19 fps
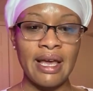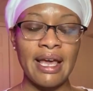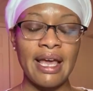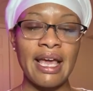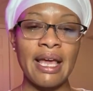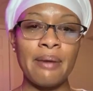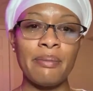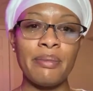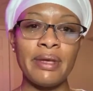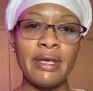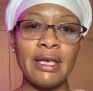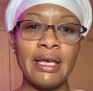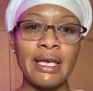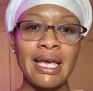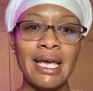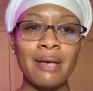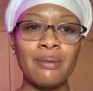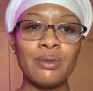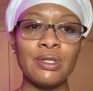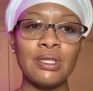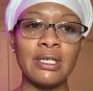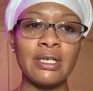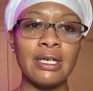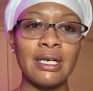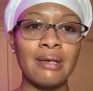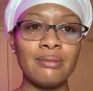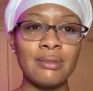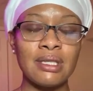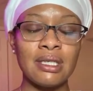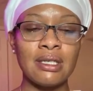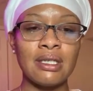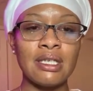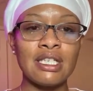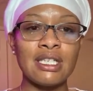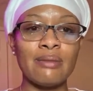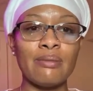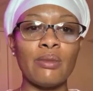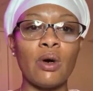And being able to come to
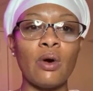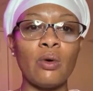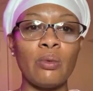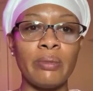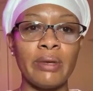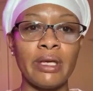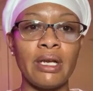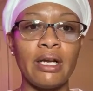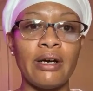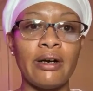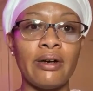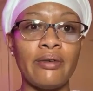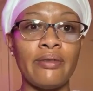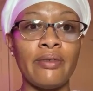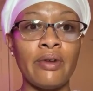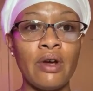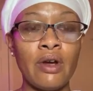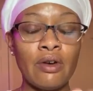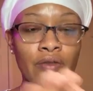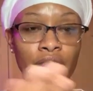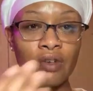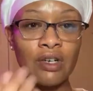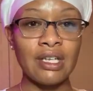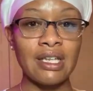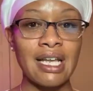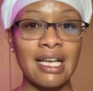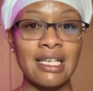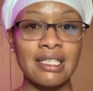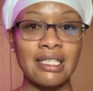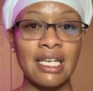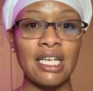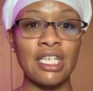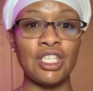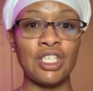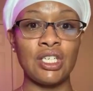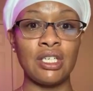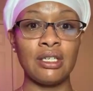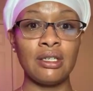this moment of
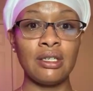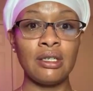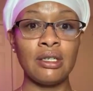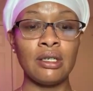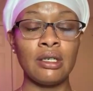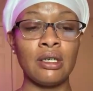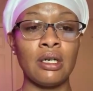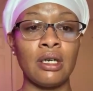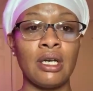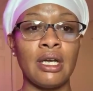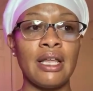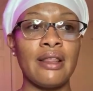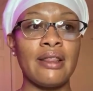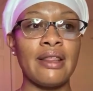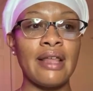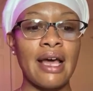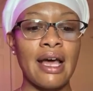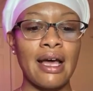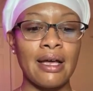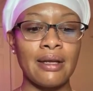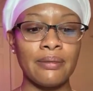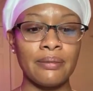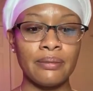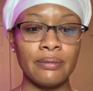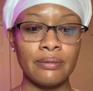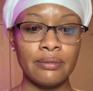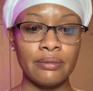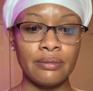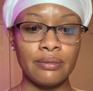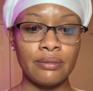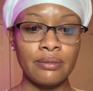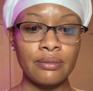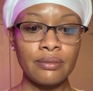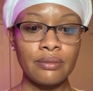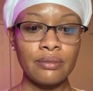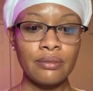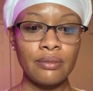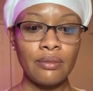realization that
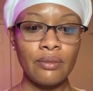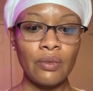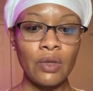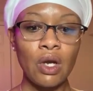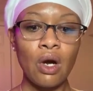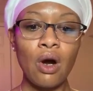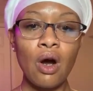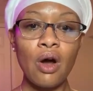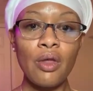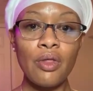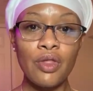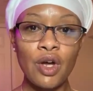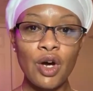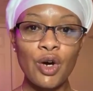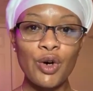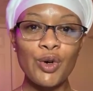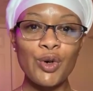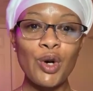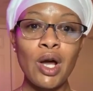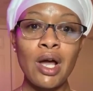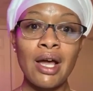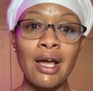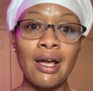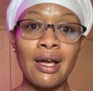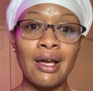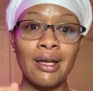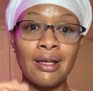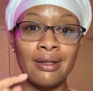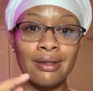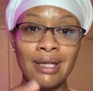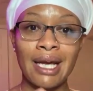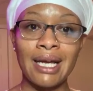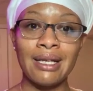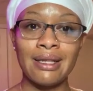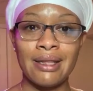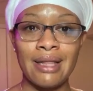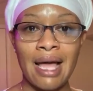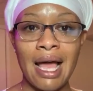although,
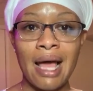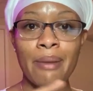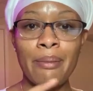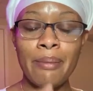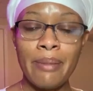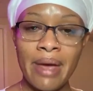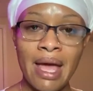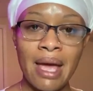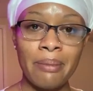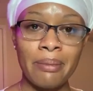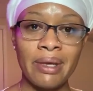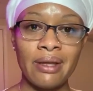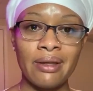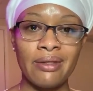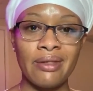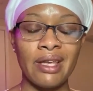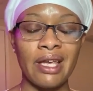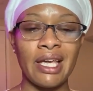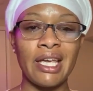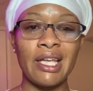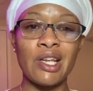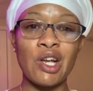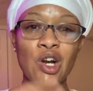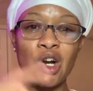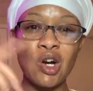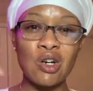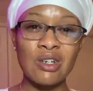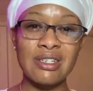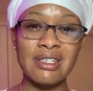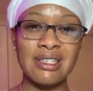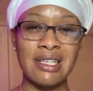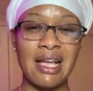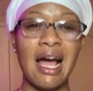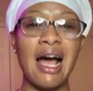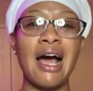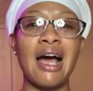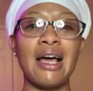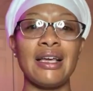like that mammoth in her
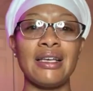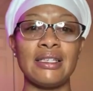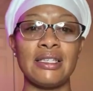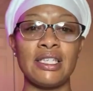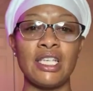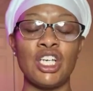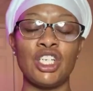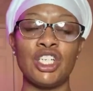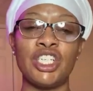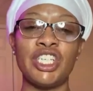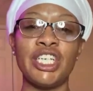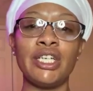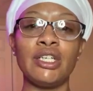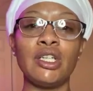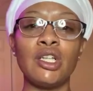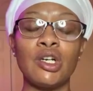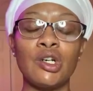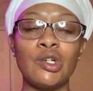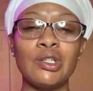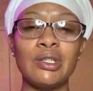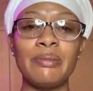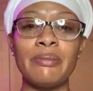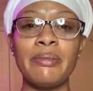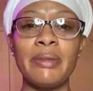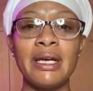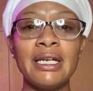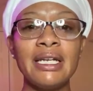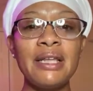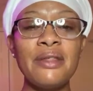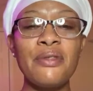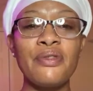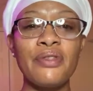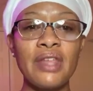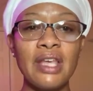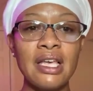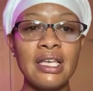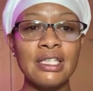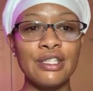size, she learned many
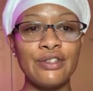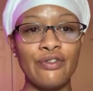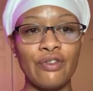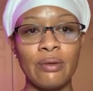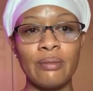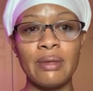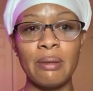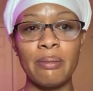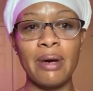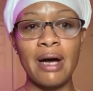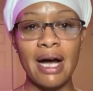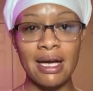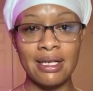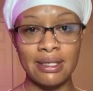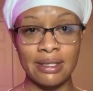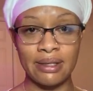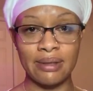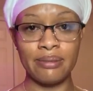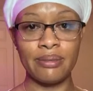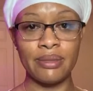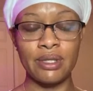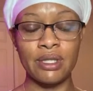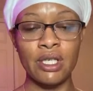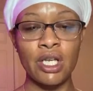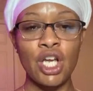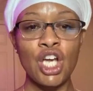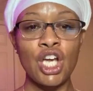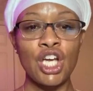things from the possums.